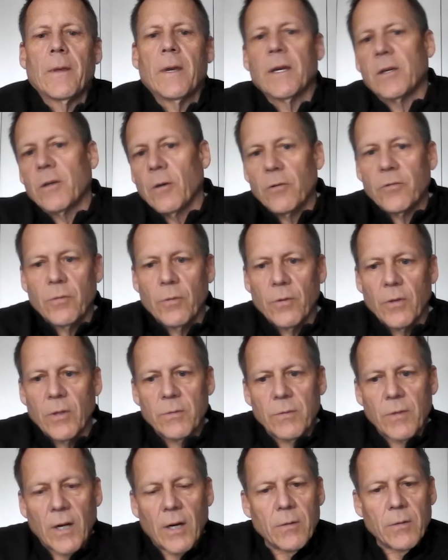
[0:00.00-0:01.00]
It goes through the
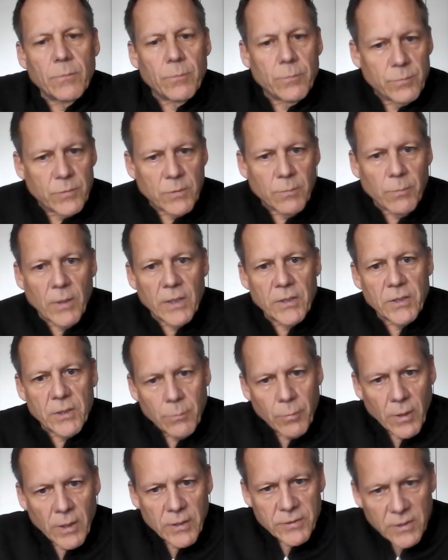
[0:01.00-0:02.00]
entire supply
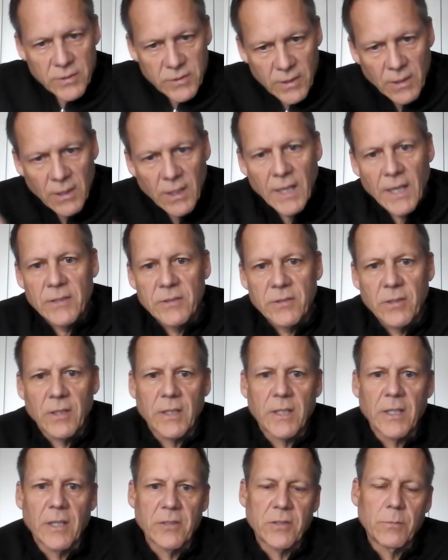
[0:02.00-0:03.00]
chain process and lands at
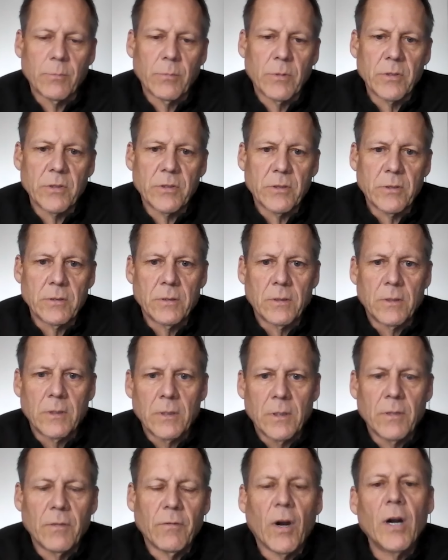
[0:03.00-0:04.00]
a customer's
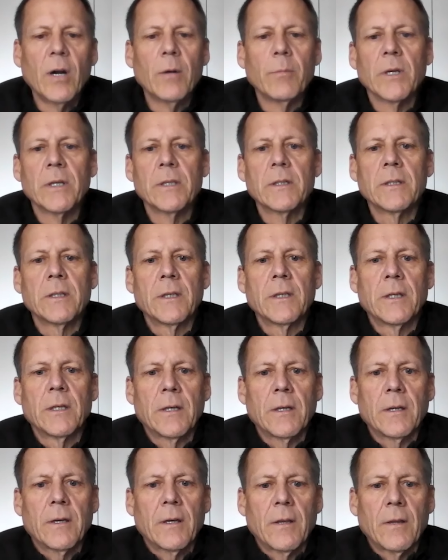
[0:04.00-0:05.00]
environment.
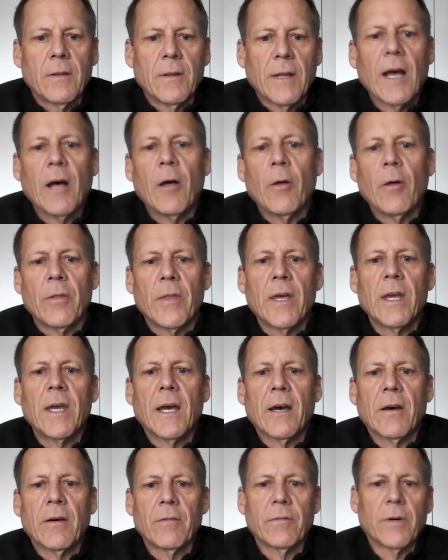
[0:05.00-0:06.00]
Now
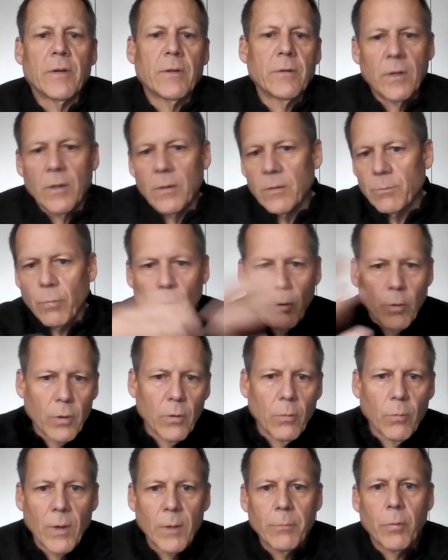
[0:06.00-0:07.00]
they have a, a
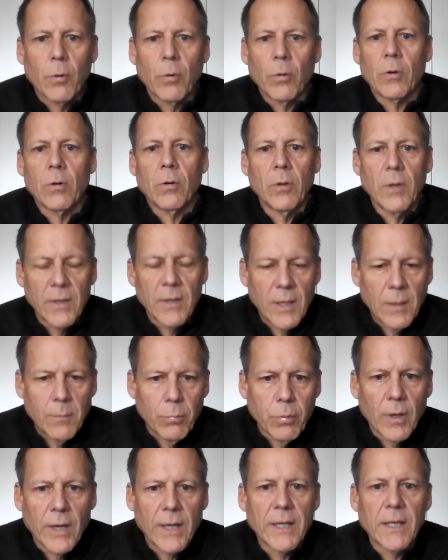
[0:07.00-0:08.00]
portal, web portal, and they
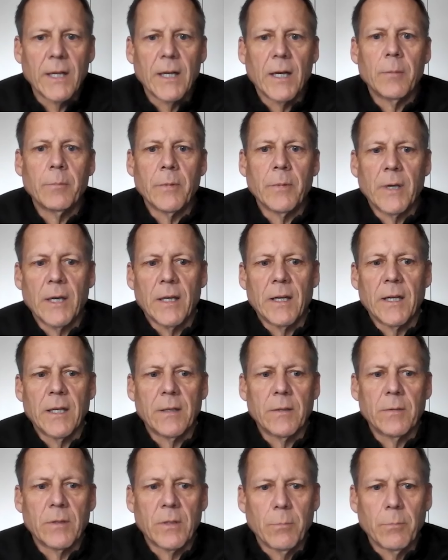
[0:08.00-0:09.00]
bring it up, and
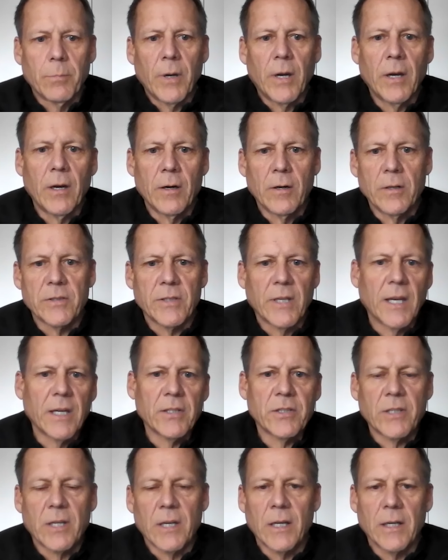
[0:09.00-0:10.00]
it compares
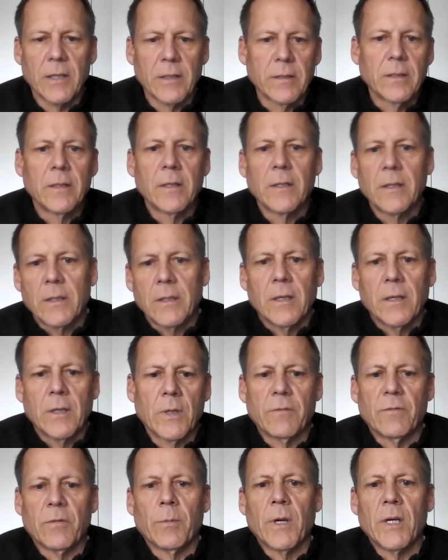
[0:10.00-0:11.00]
hashtag
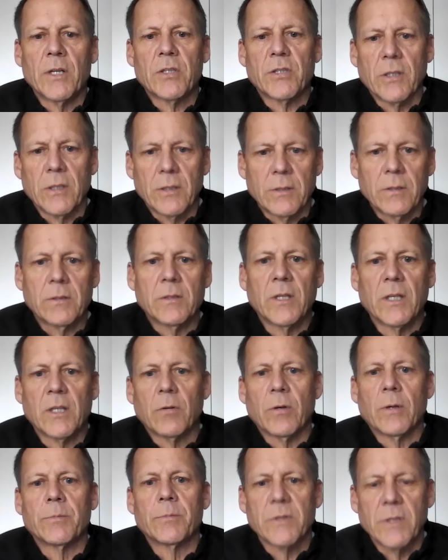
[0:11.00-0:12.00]
information,
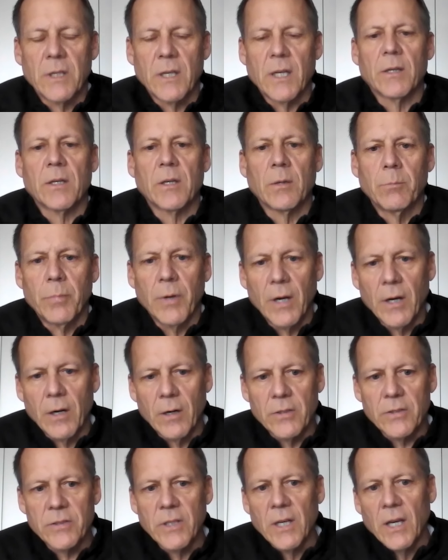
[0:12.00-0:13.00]
decrypts it, and
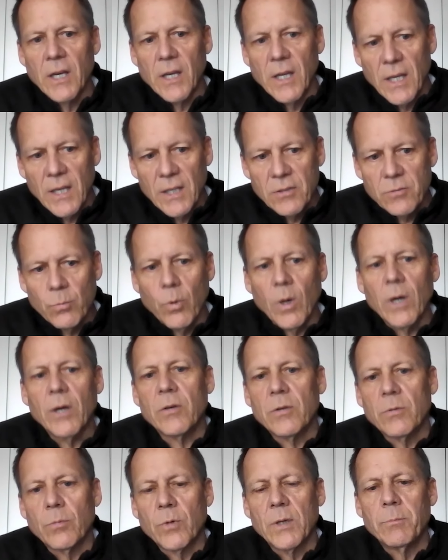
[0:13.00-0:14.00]
compares, is
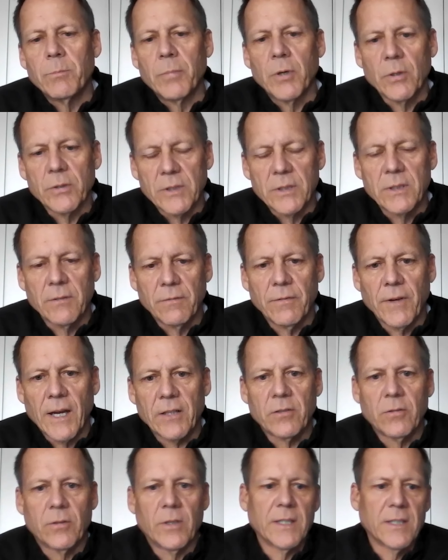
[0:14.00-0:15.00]
what we built in the
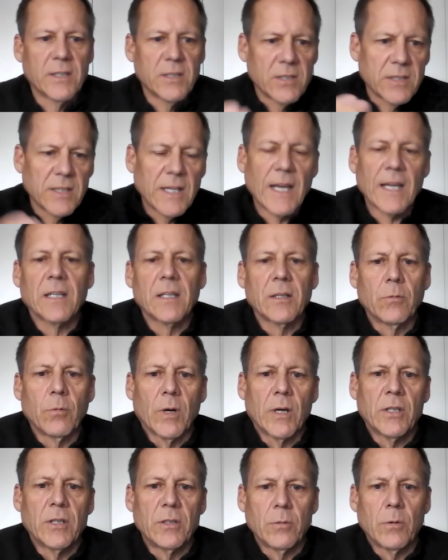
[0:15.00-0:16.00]
factory exactly
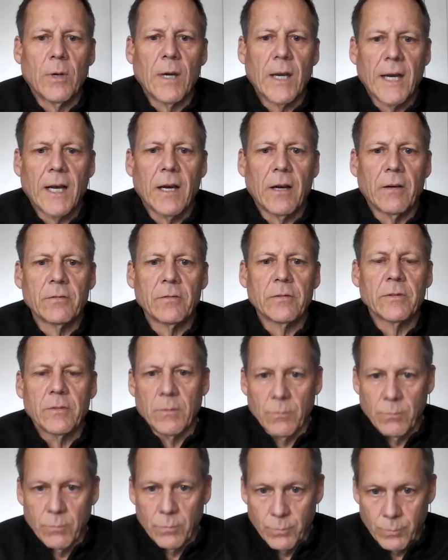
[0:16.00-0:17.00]
what you have
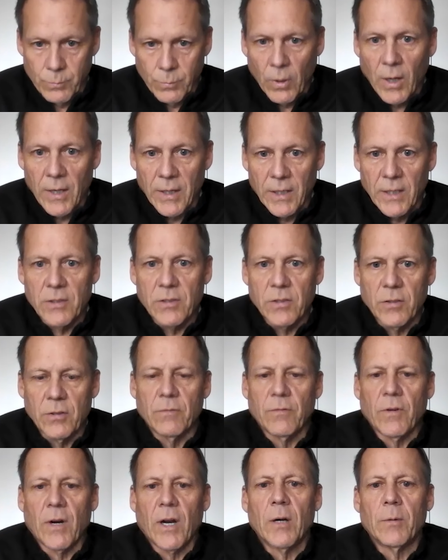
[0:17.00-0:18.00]
brought into
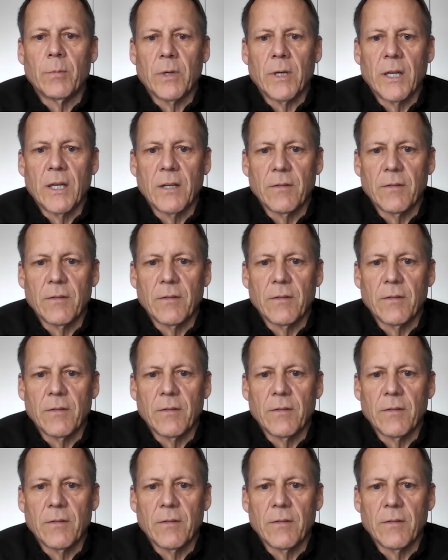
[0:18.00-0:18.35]
your environment.